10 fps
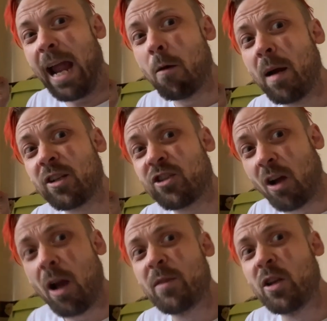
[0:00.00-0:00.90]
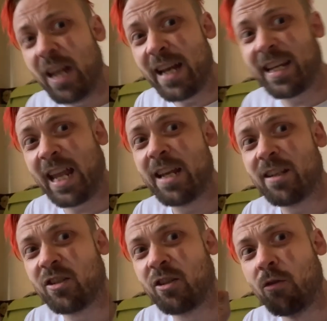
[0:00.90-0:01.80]
how much time you
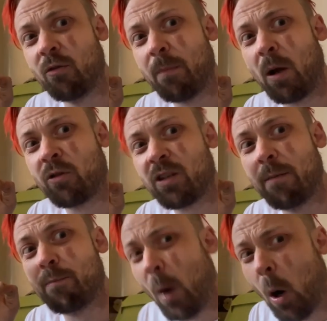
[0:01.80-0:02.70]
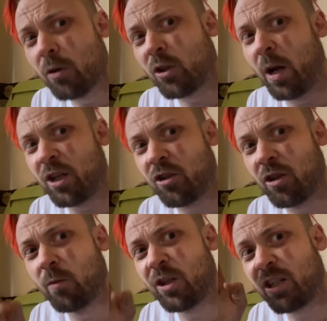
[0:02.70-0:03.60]
dedicate to the most important
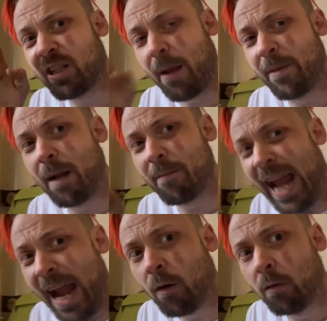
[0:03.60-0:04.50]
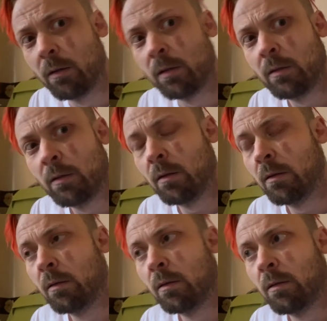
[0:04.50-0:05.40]
question, which is coming up now,
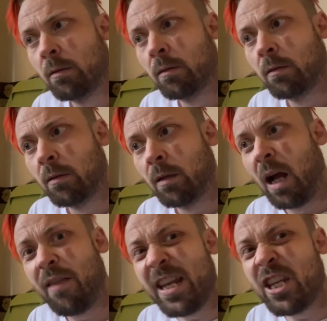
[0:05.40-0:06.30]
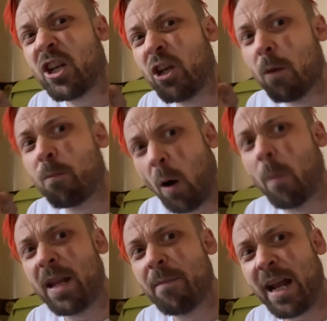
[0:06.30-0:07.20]
I think you could have
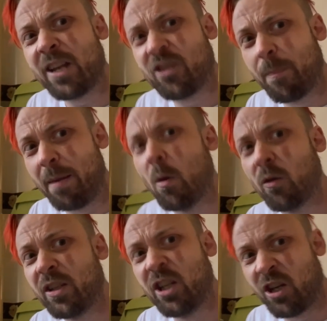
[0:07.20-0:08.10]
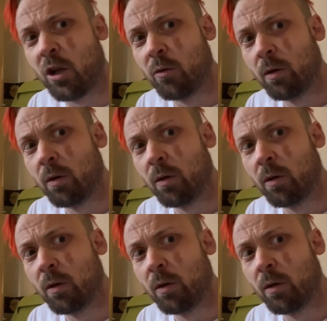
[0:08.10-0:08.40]
probably managed a bit more than you do.